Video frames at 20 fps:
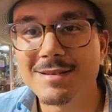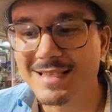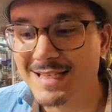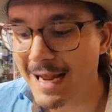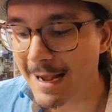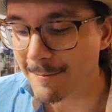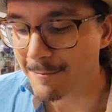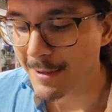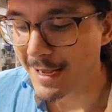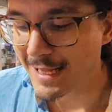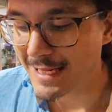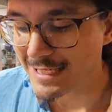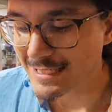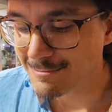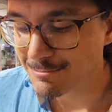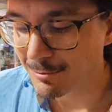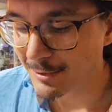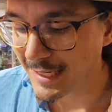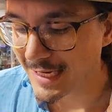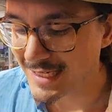We stopped by
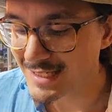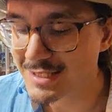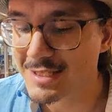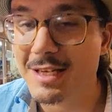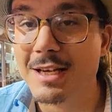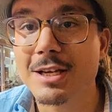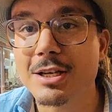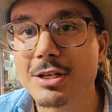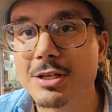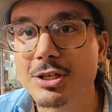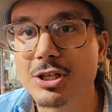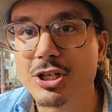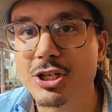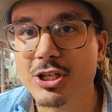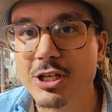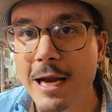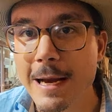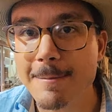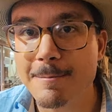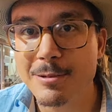this place,
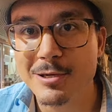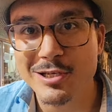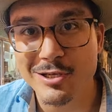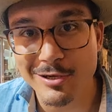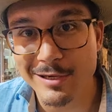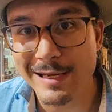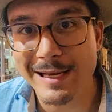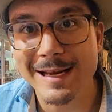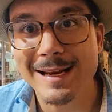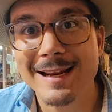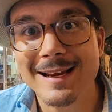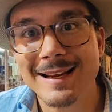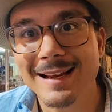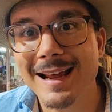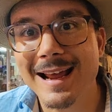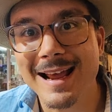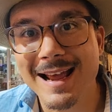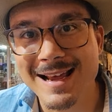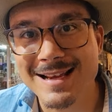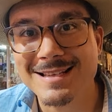Shape Duni,
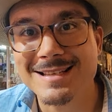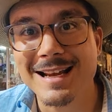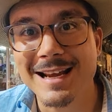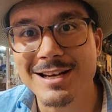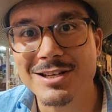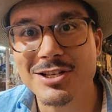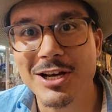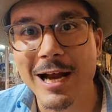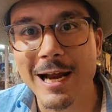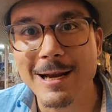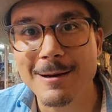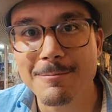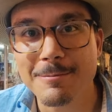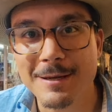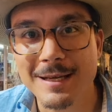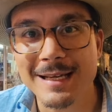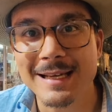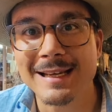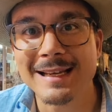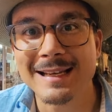S H A
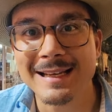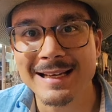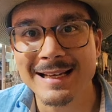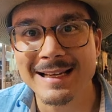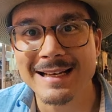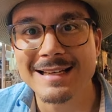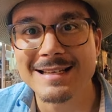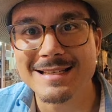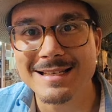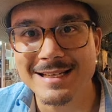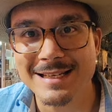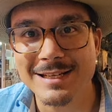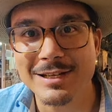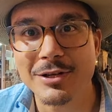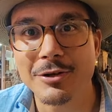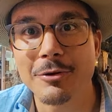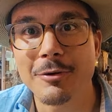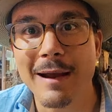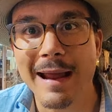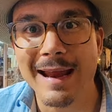P E D
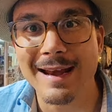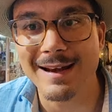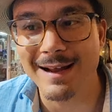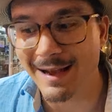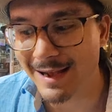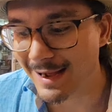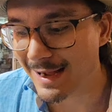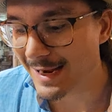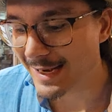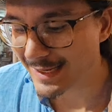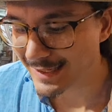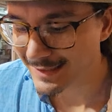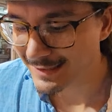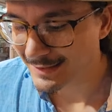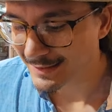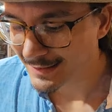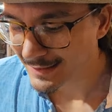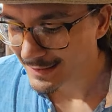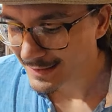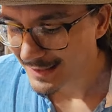U N I,
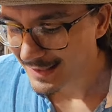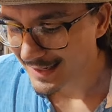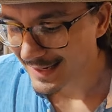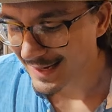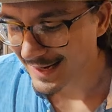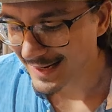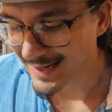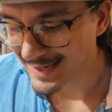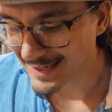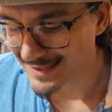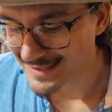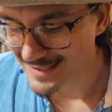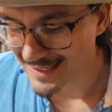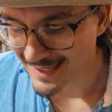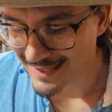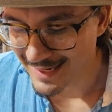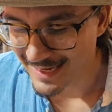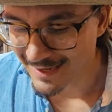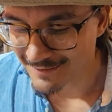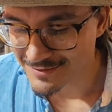and
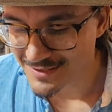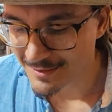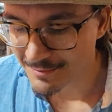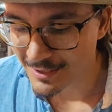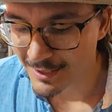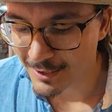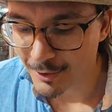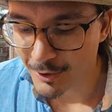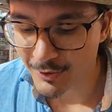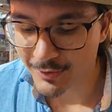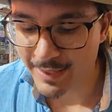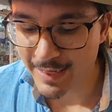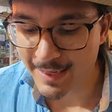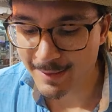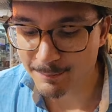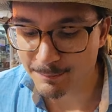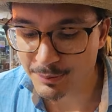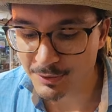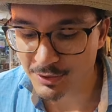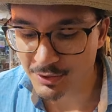uh, they have something called
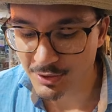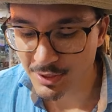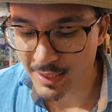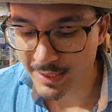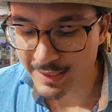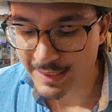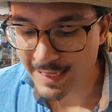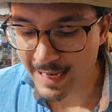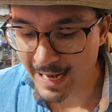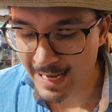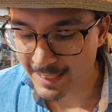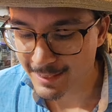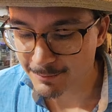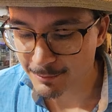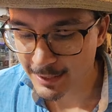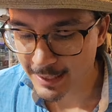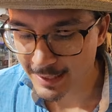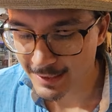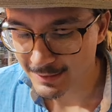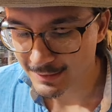a bloody
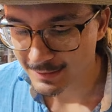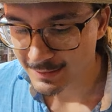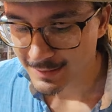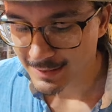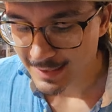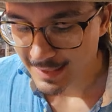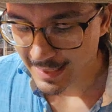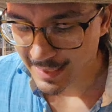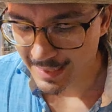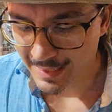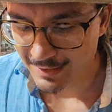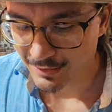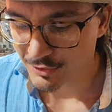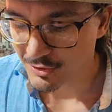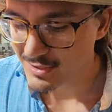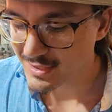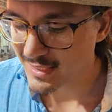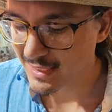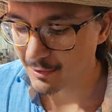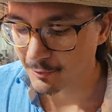eggplant, and it
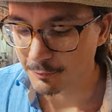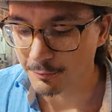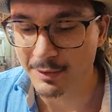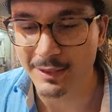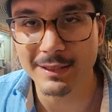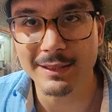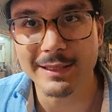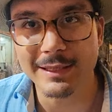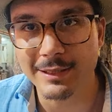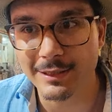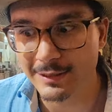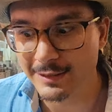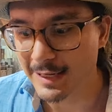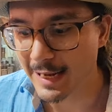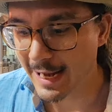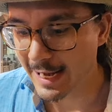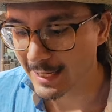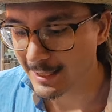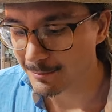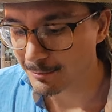looks like a really good
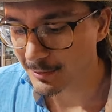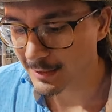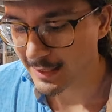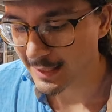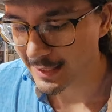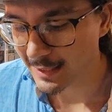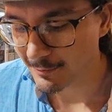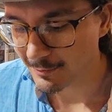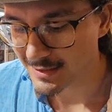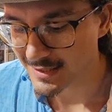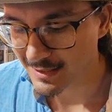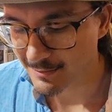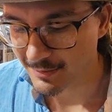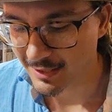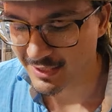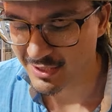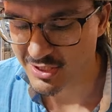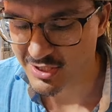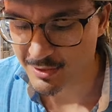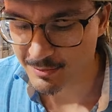eggplant with some
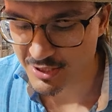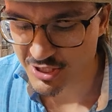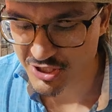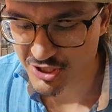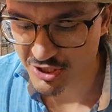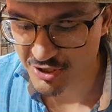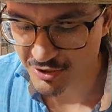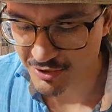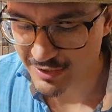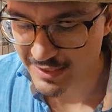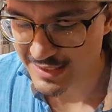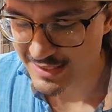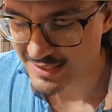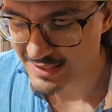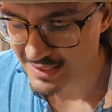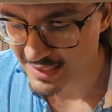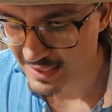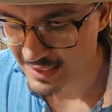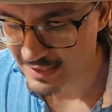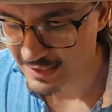like chimichurri
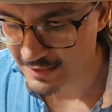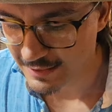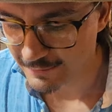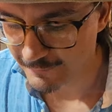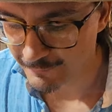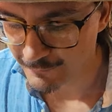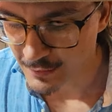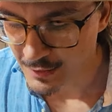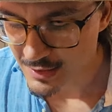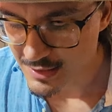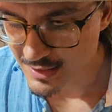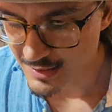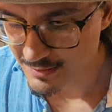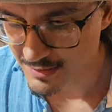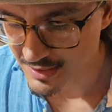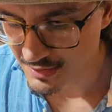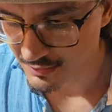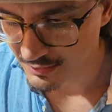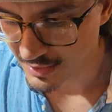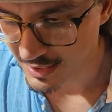stuff,
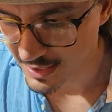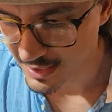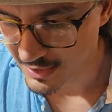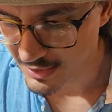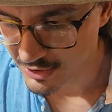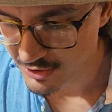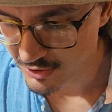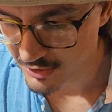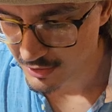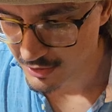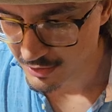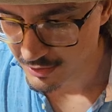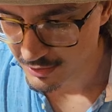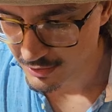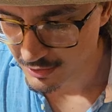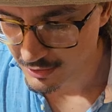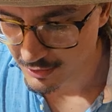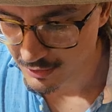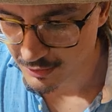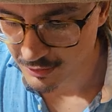some
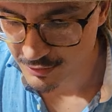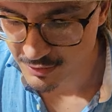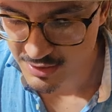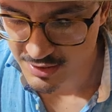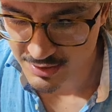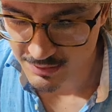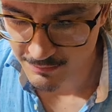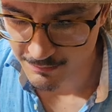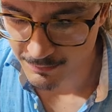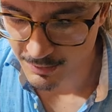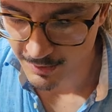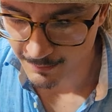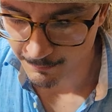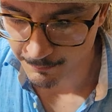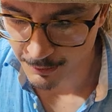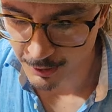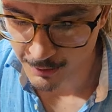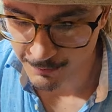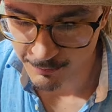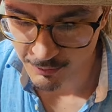cilantro, some like
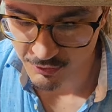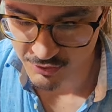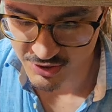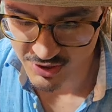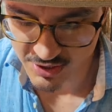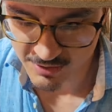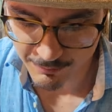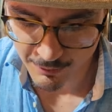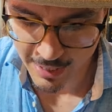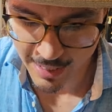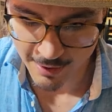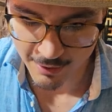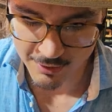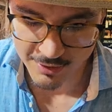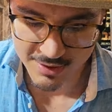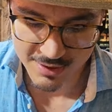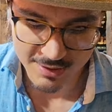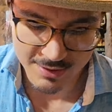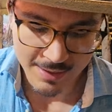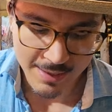purple
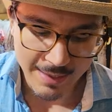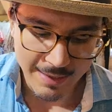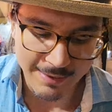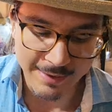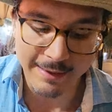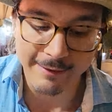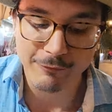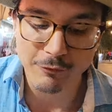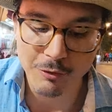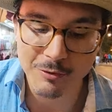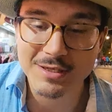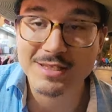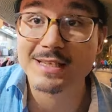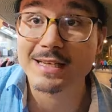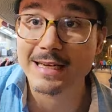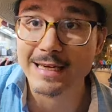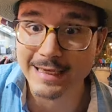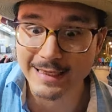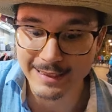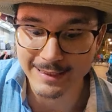sprouts, and then of course
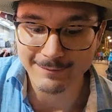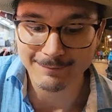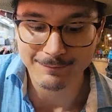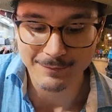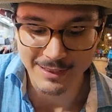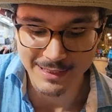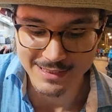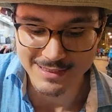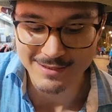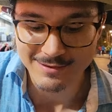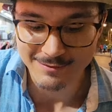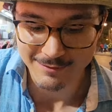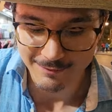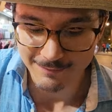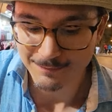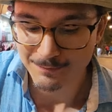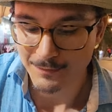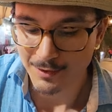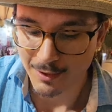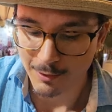tahini, because
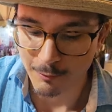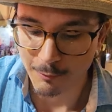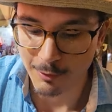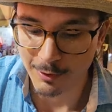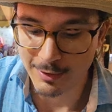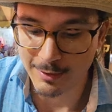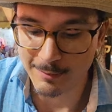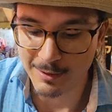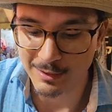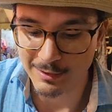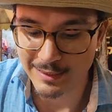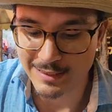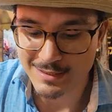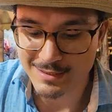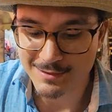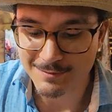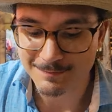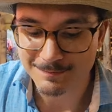we're in the Middle East.